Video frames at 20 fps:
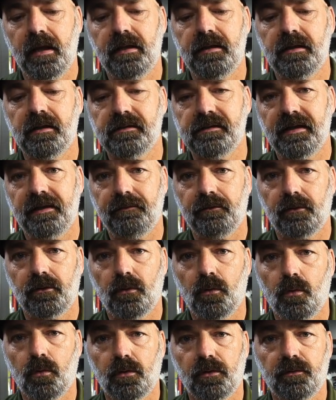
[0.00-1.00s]
It does have a
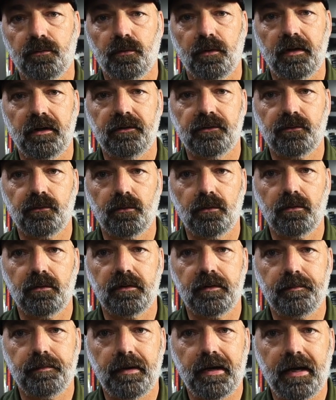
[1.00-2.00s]
1/4 screw on
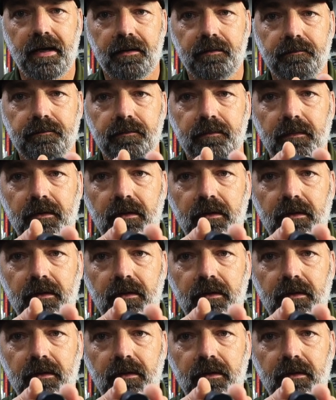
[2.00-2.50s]
the bottom.